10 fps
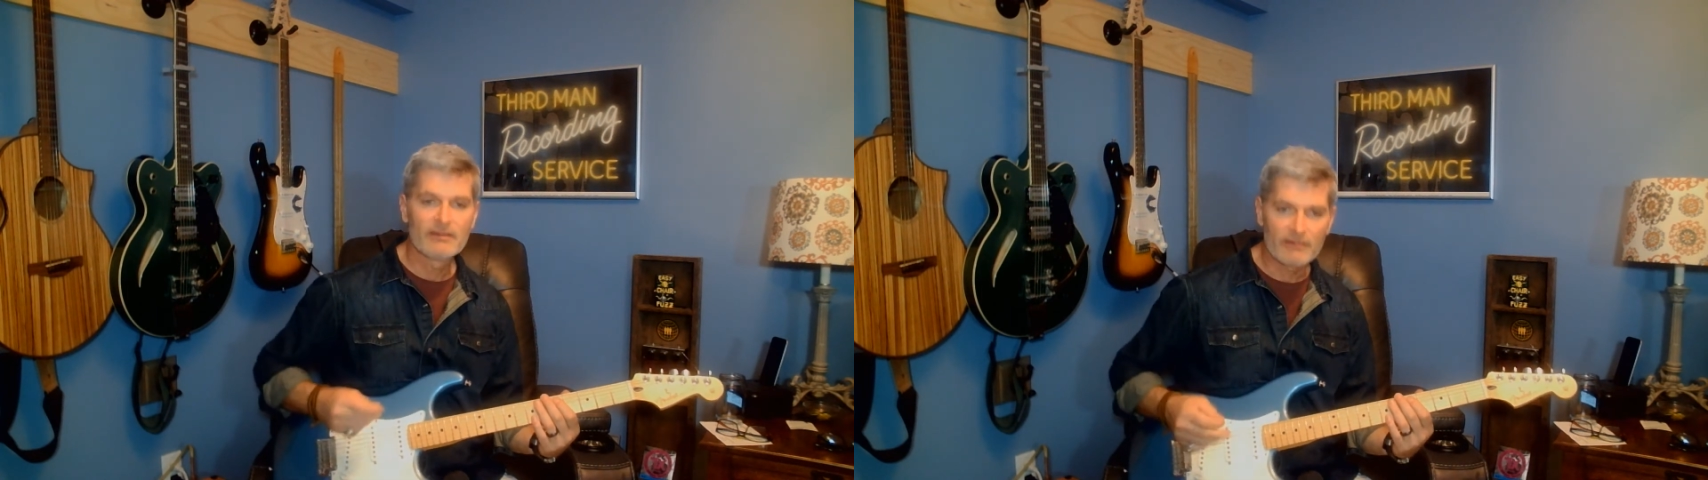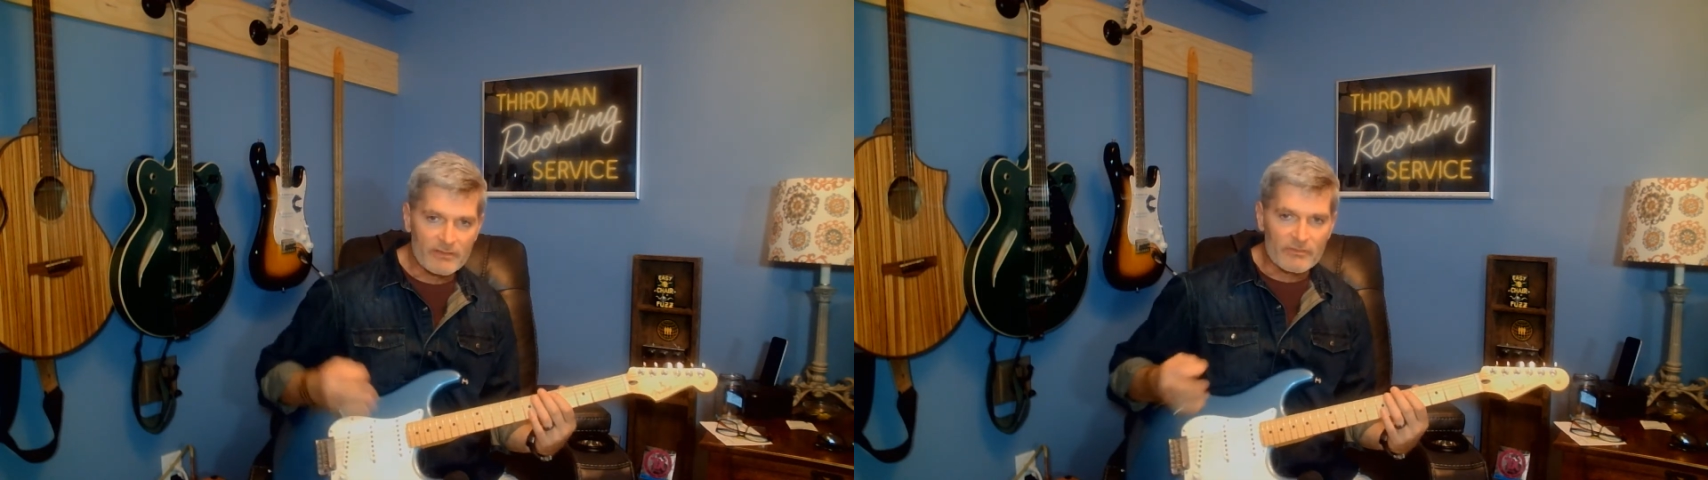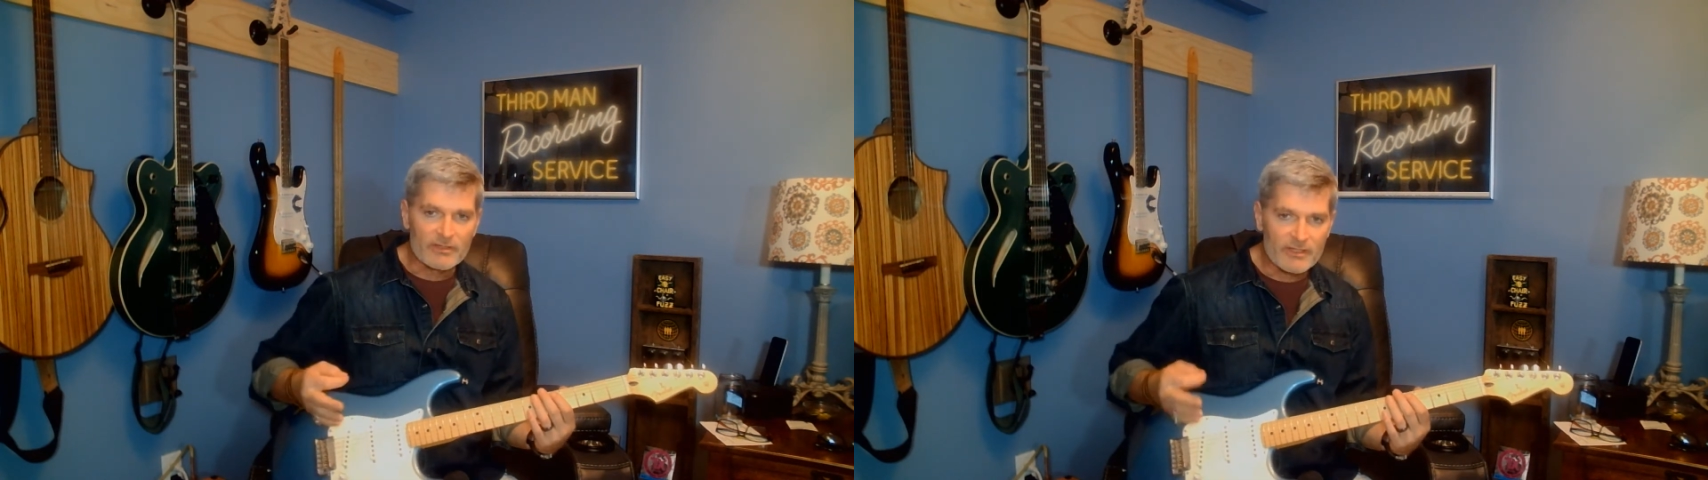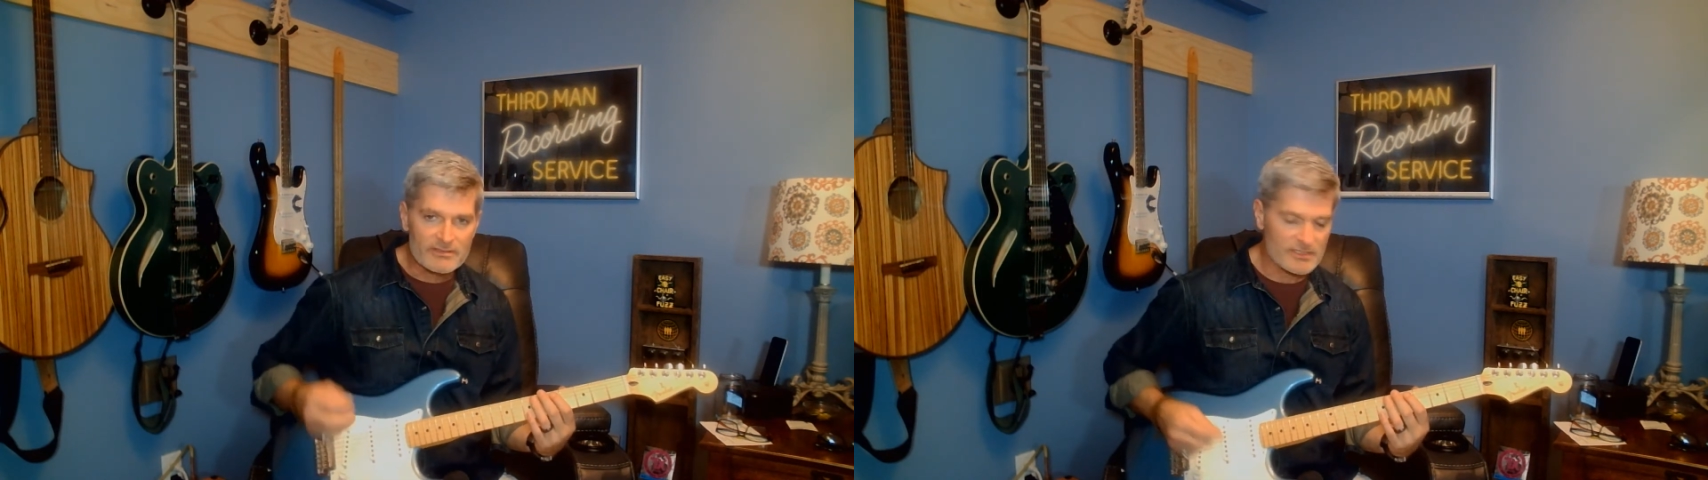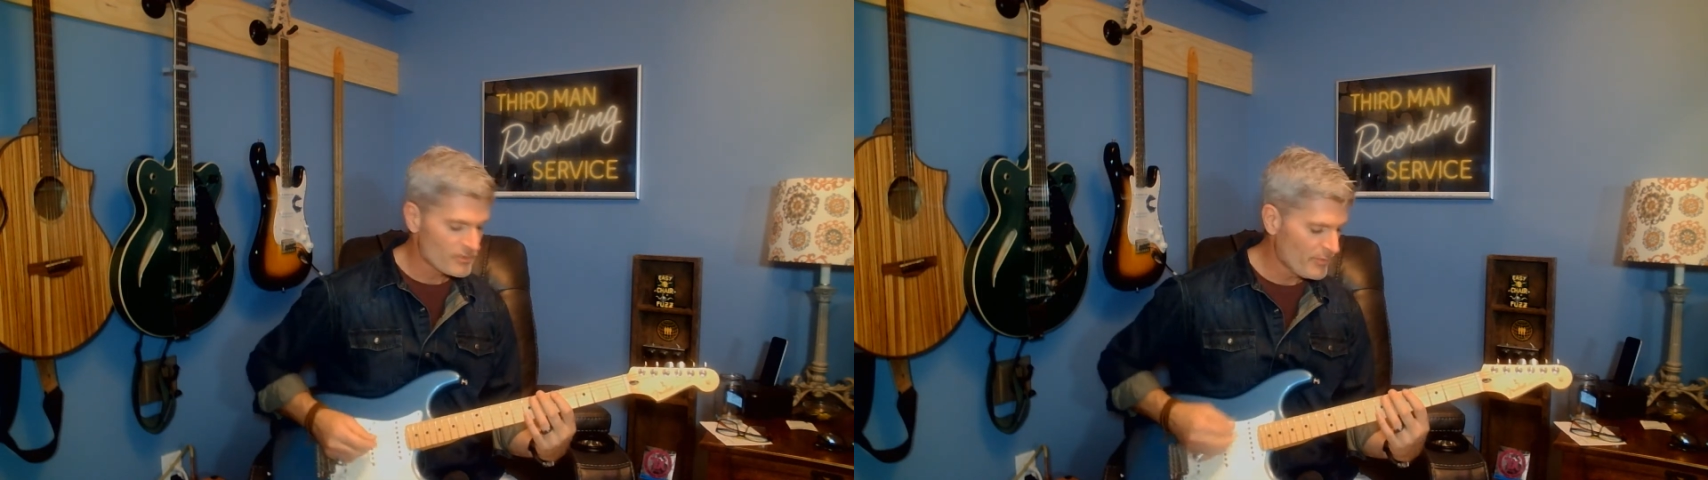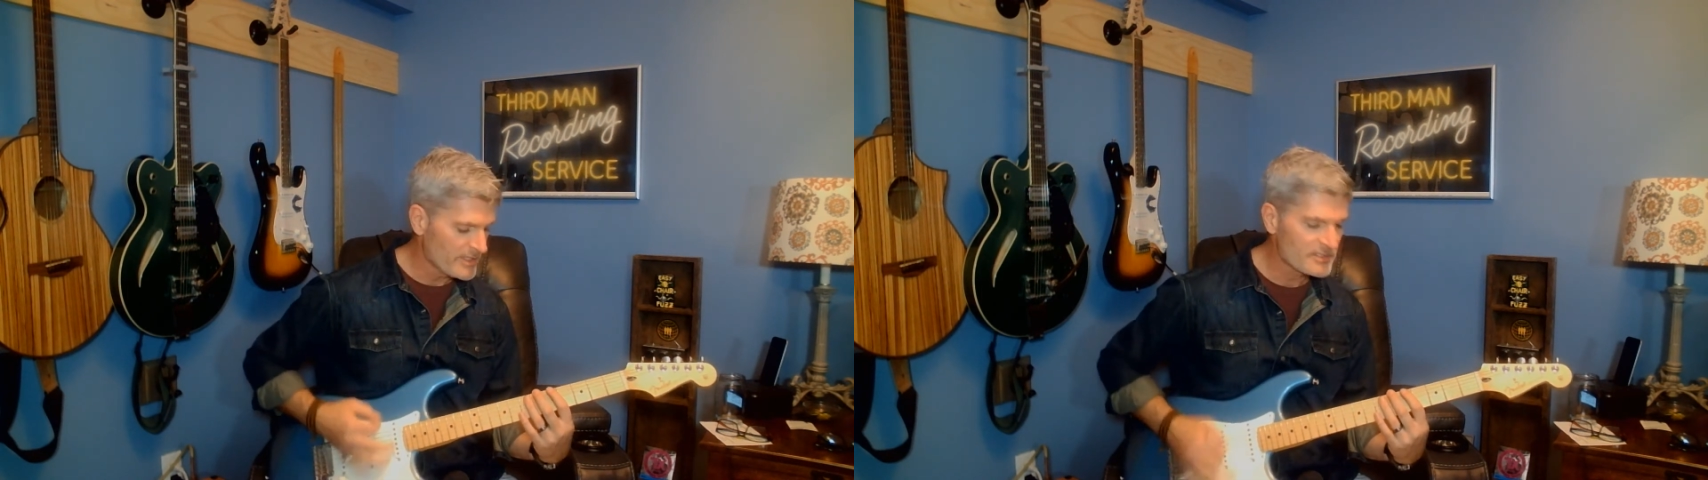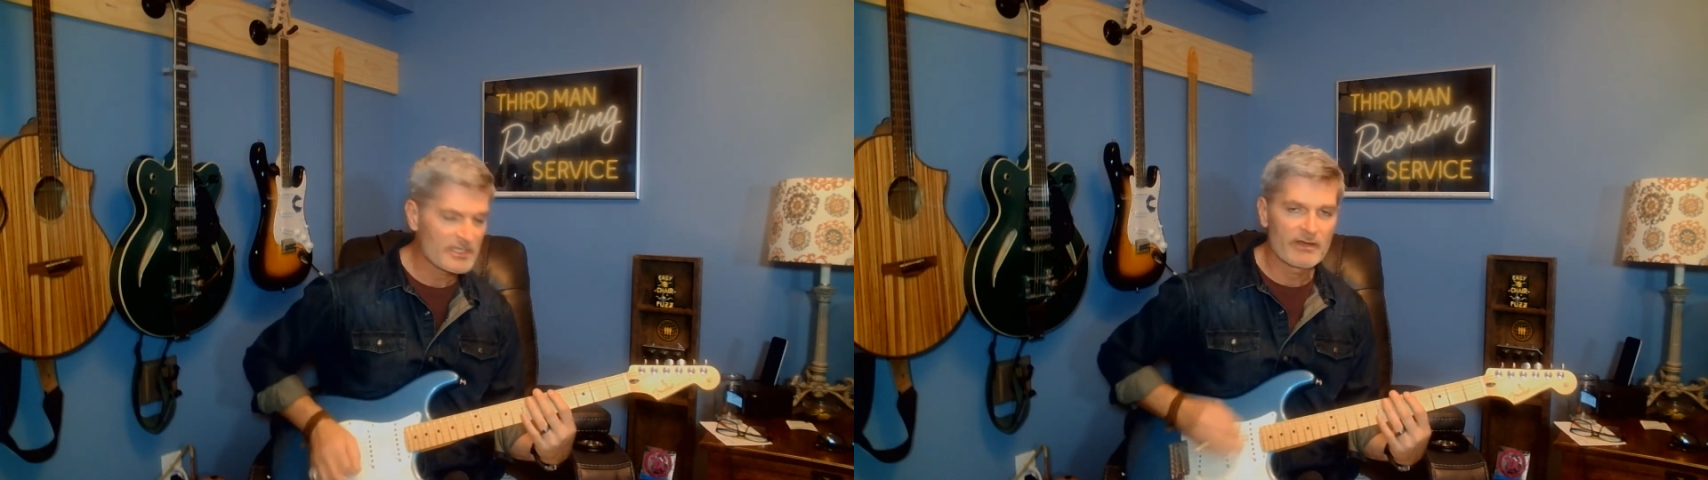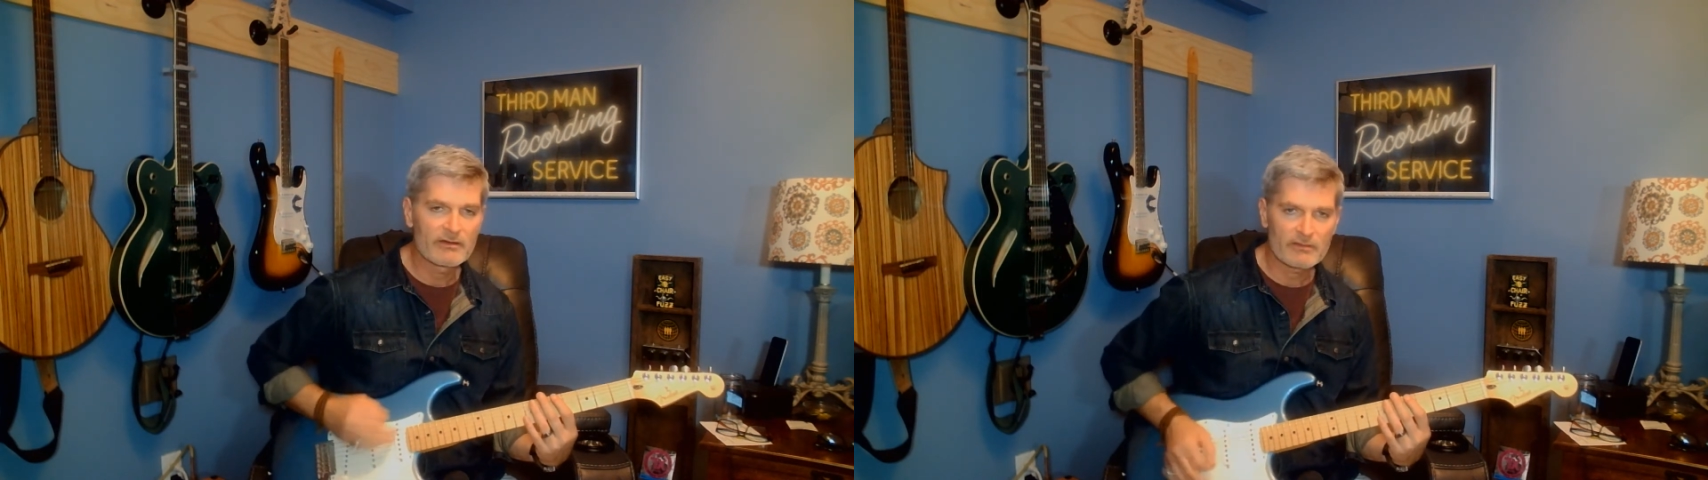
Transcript: leave it in suspense there